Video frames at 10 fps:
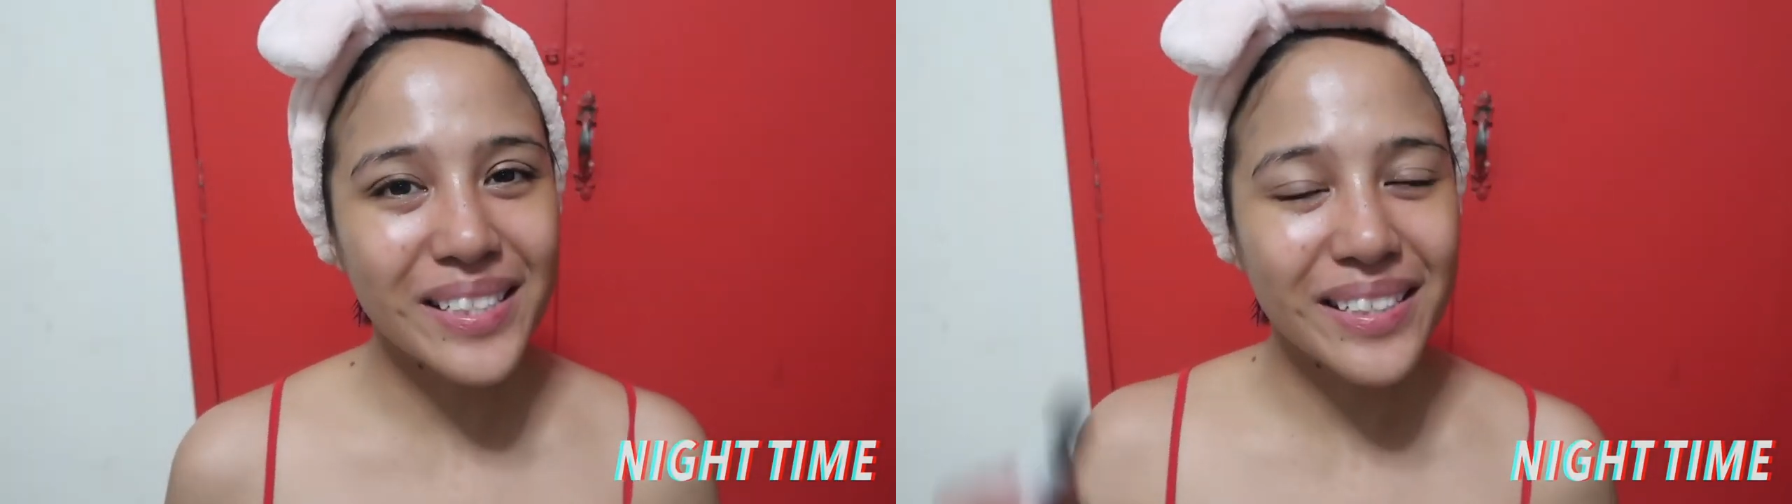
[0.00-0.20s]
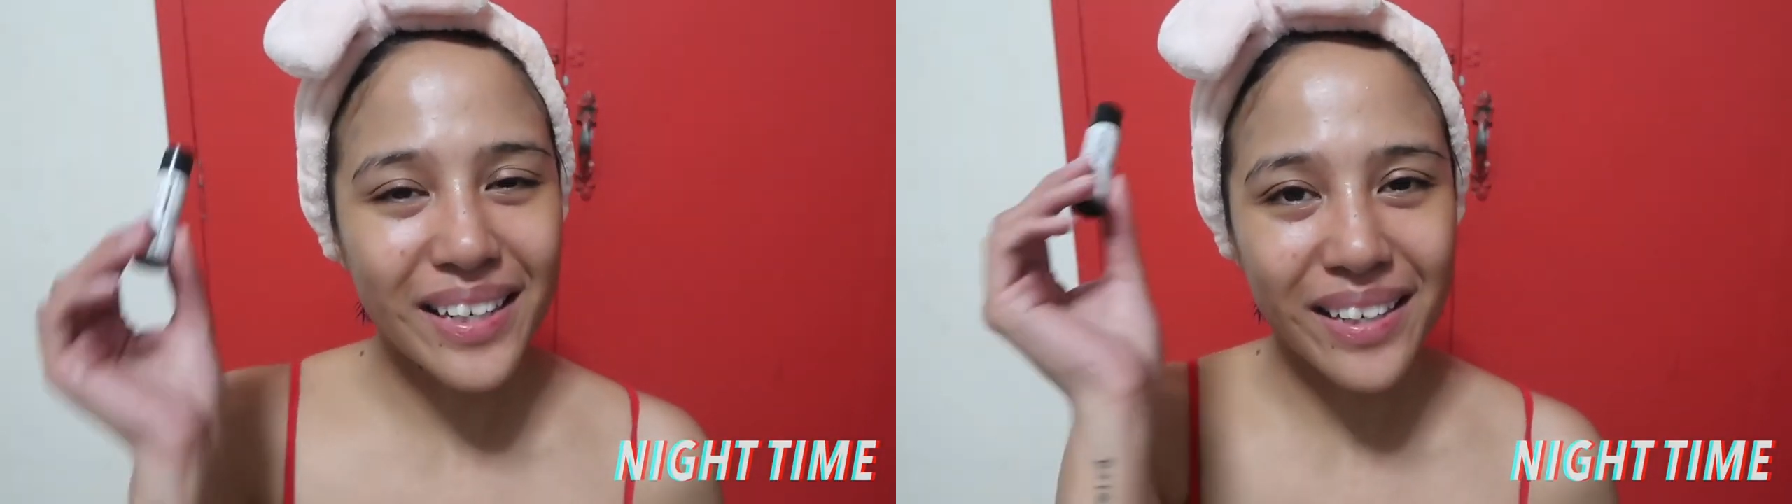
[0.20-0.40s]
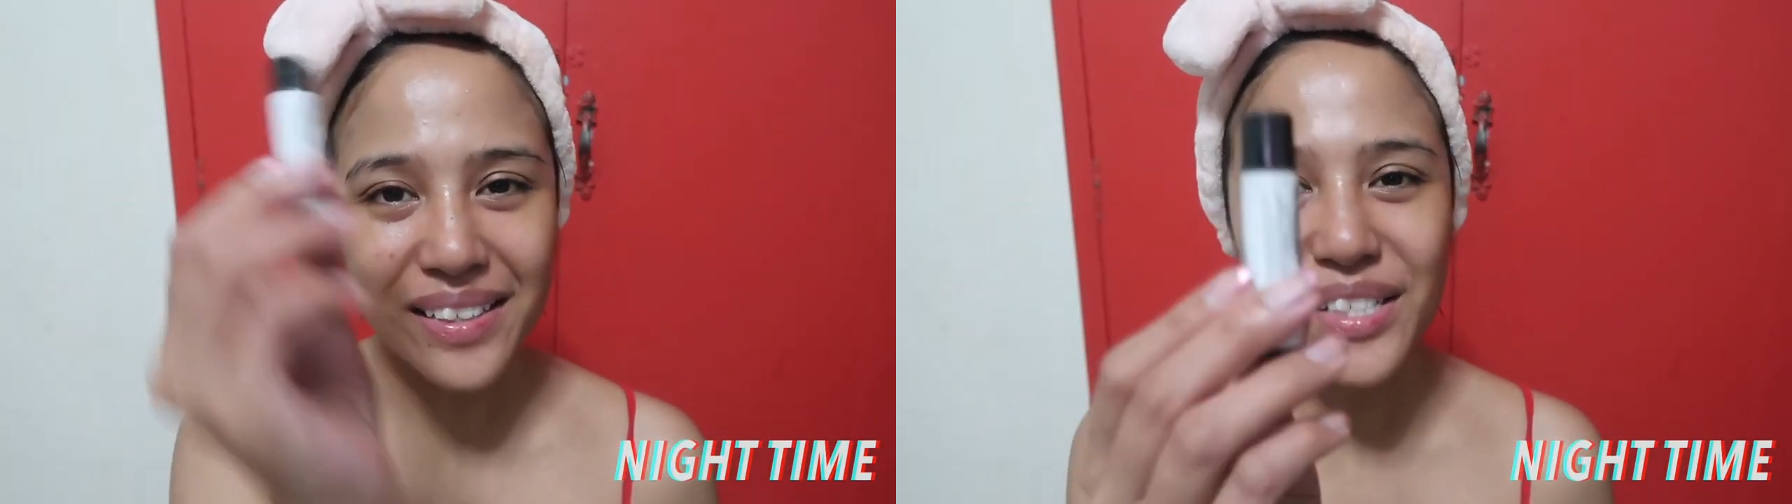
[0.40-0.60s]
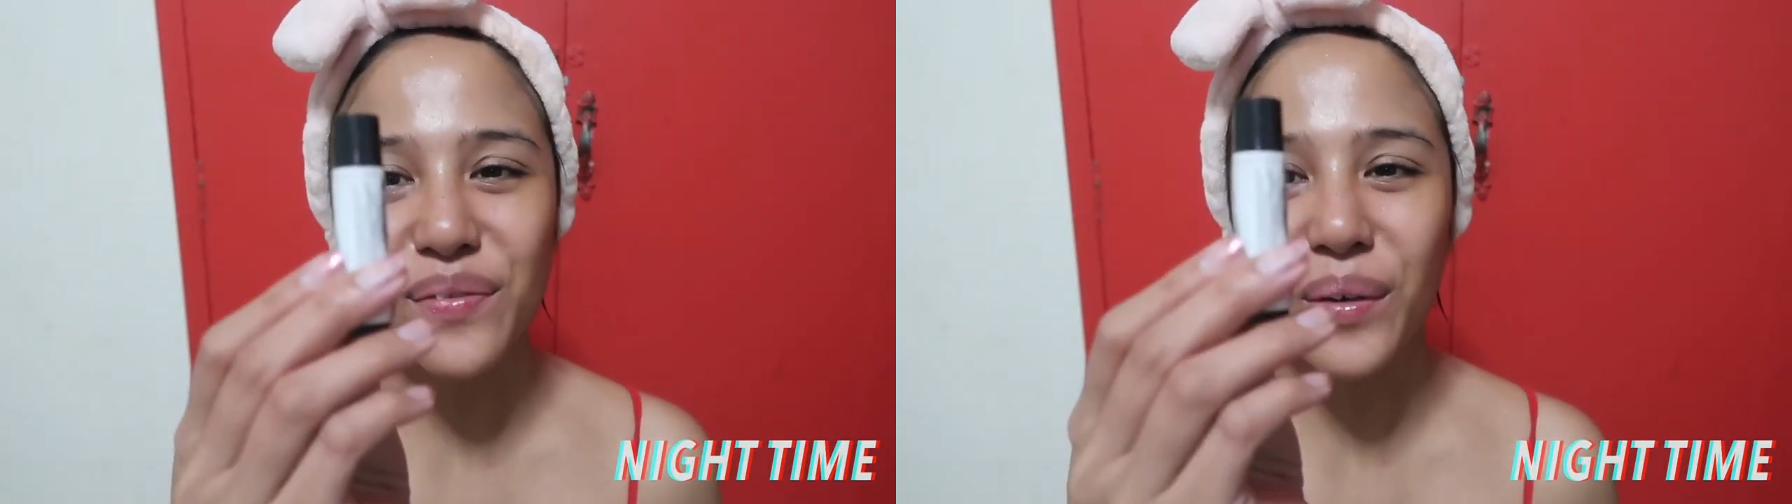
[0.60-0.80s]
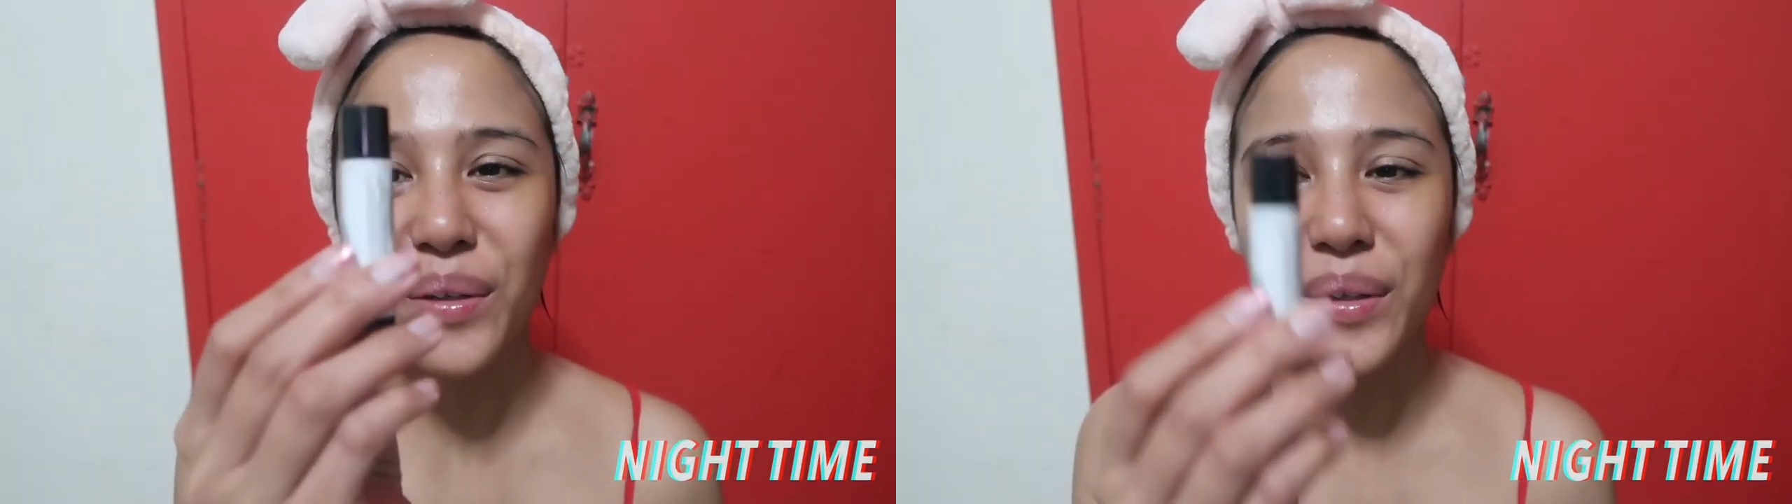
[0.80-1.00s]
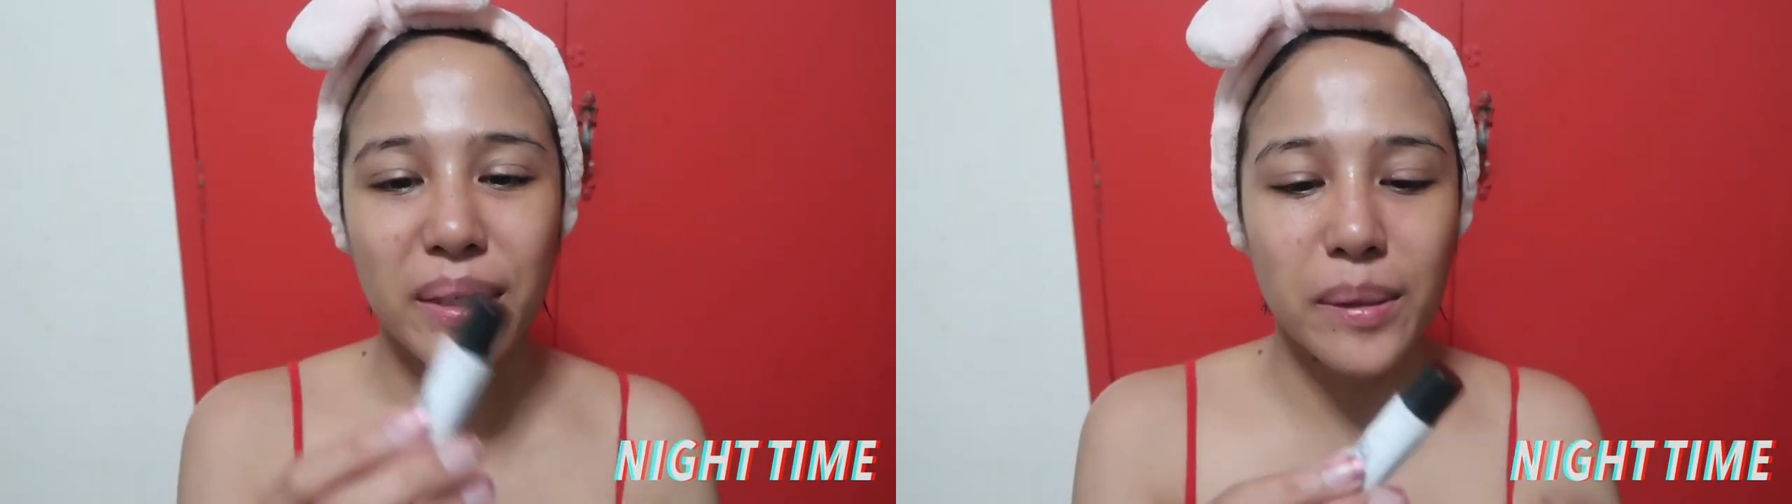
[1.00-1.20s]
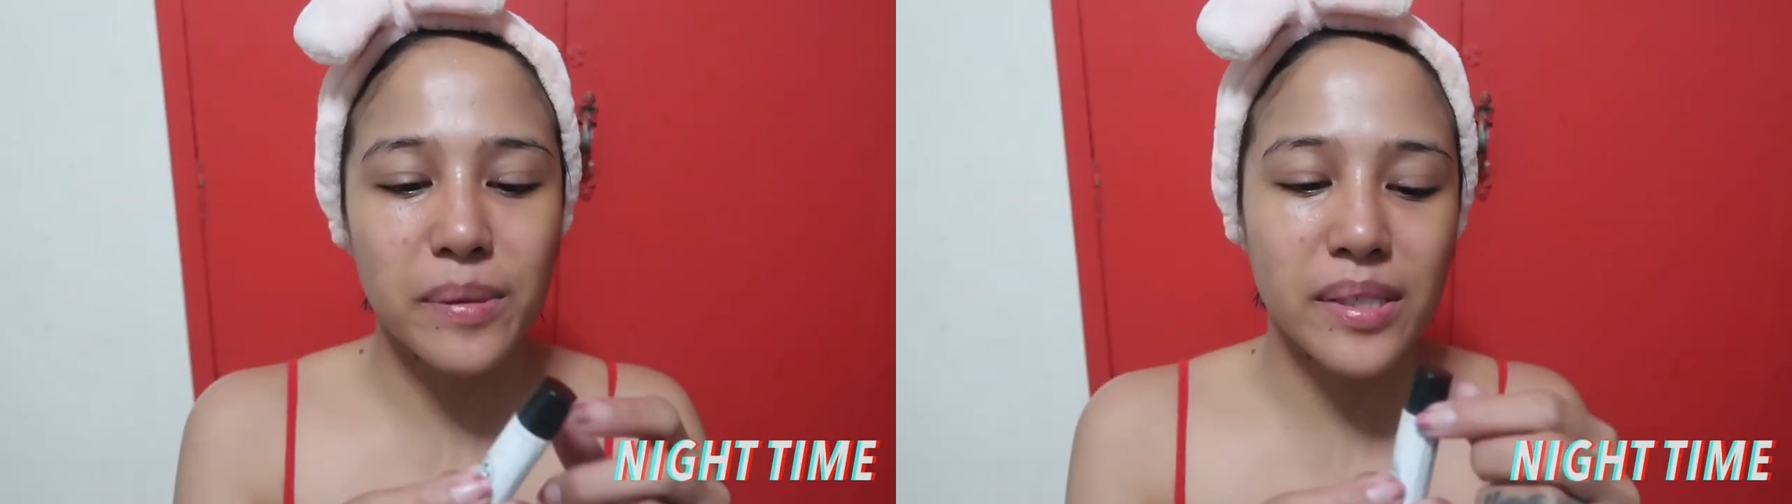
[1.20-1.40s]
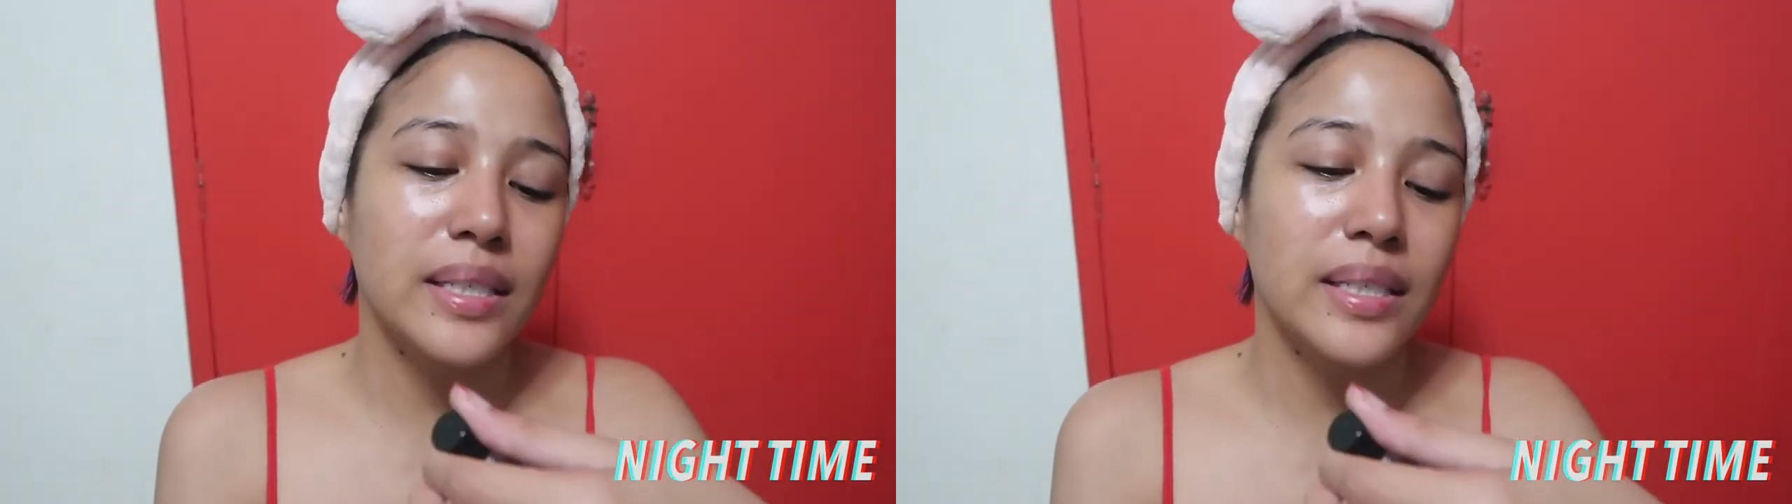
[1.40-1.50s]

tonight is for the lips.